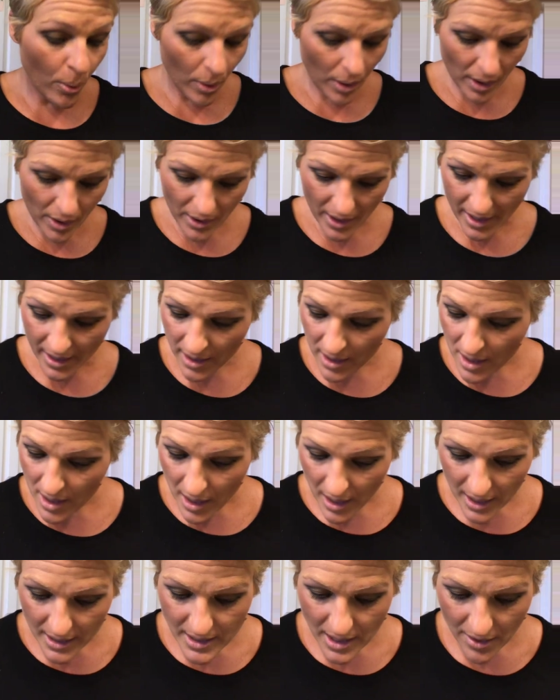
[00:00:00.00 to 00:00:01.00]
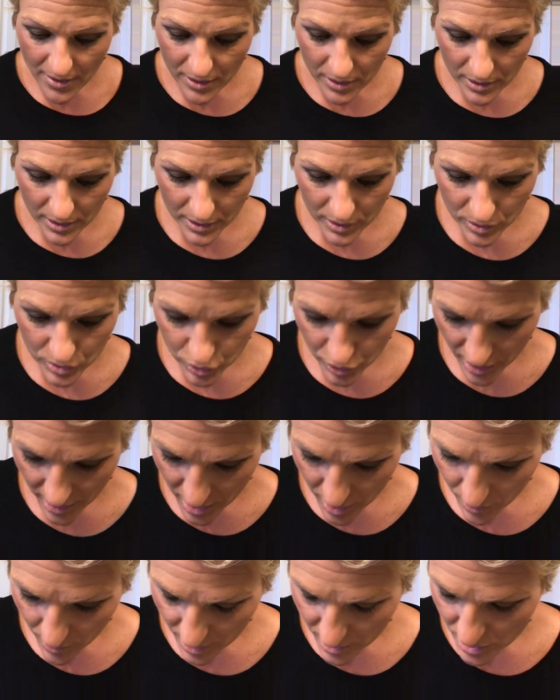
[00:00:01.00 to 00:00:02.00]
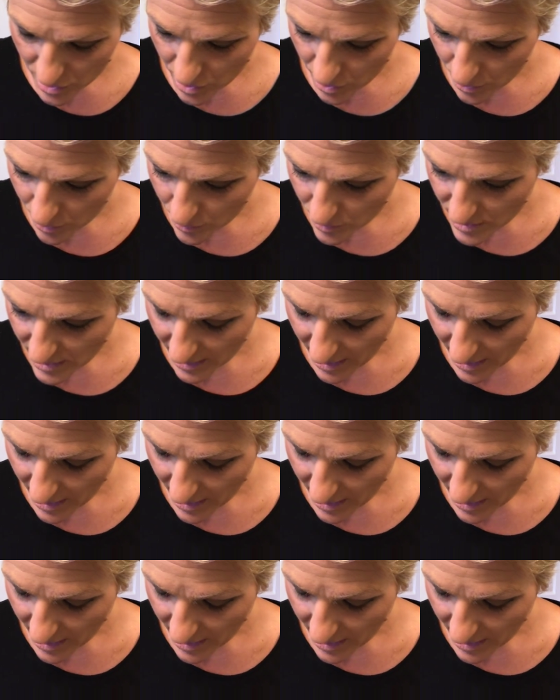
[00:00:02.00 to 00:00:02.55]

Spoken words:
All right, another little trick you can do to